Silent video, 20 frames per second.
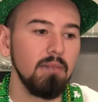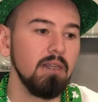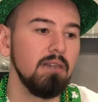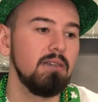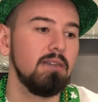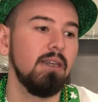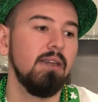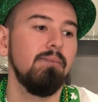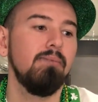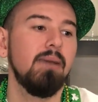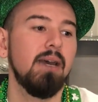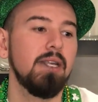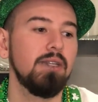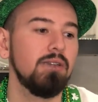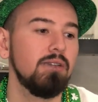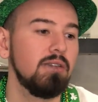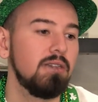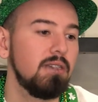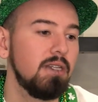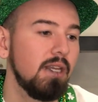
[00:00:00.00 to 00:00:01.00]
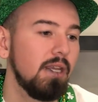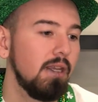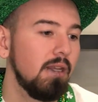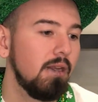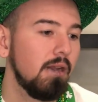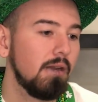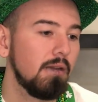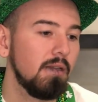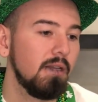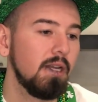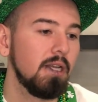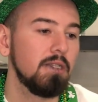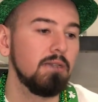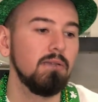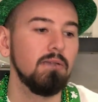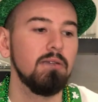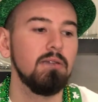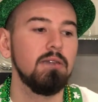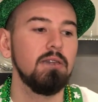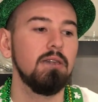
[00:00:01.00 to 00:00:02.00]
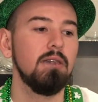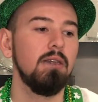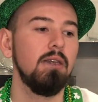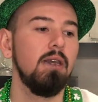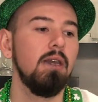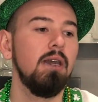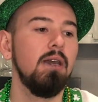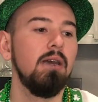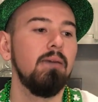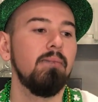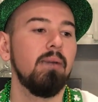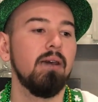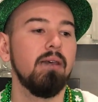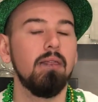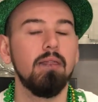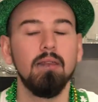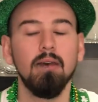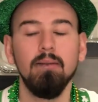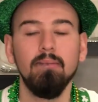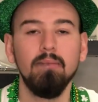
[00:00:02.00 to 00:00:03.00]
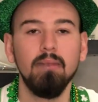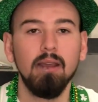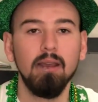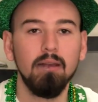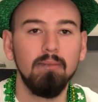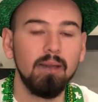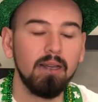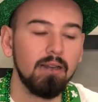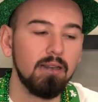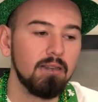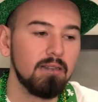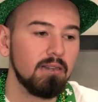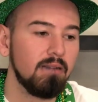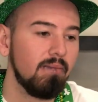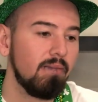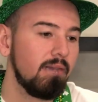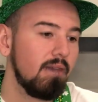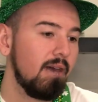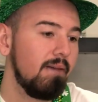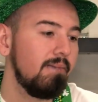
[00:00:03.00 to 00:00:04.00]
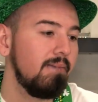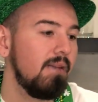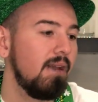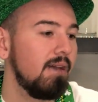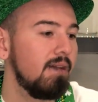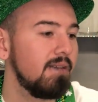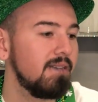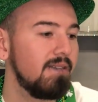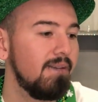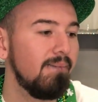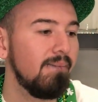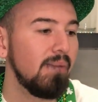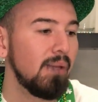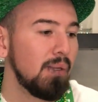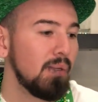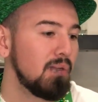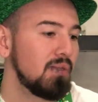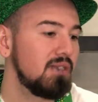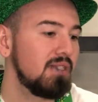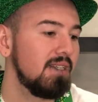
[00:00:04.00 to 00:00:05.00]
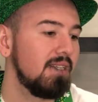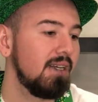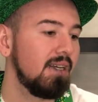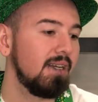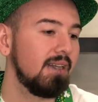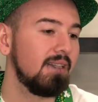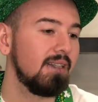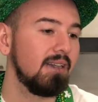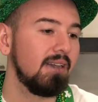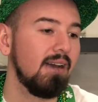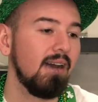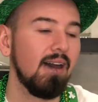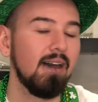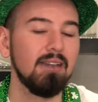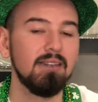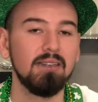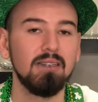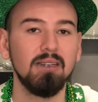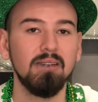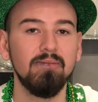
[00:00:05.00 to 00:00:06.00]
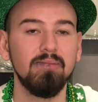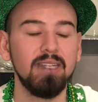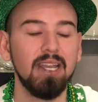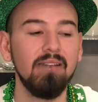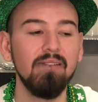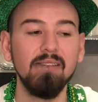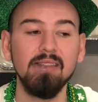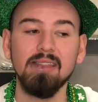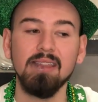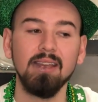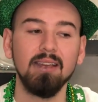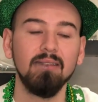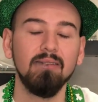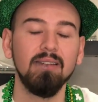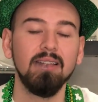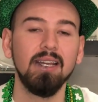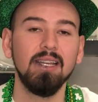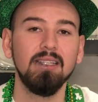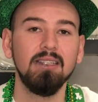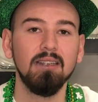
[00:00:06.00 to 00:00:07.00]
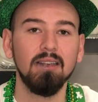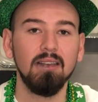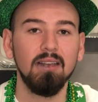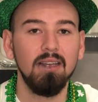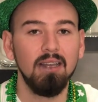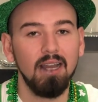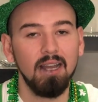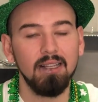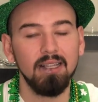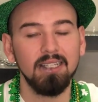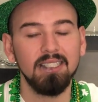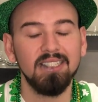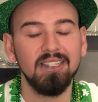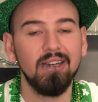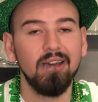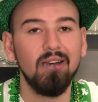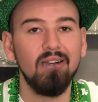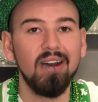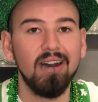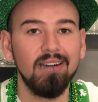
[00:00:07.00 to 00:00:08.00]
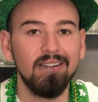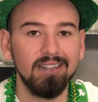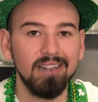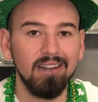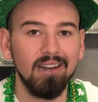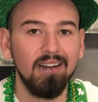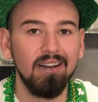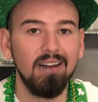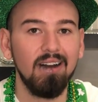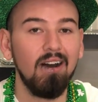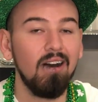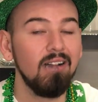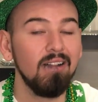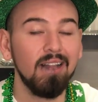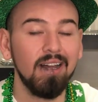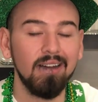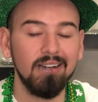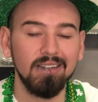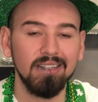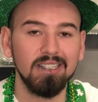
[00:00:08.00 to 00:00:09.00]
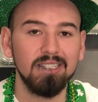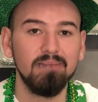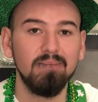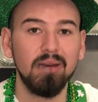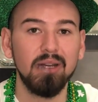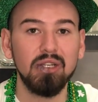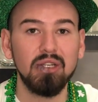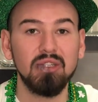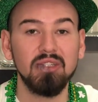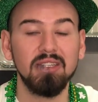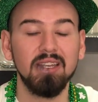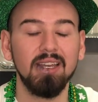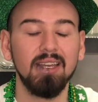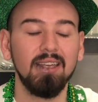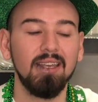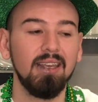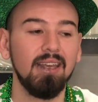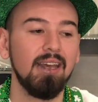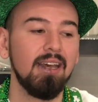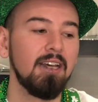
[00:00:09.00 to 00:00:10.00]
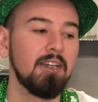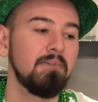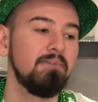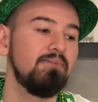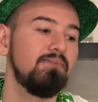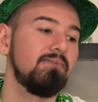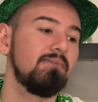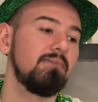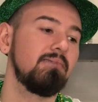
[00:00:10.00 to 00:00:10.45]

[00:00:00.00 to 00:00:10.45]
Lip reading: St. Patrick's Day. You guys will see my thumbnail, my custom thumbnails, the music, the costumes, everything. I like to go all out as much as I can,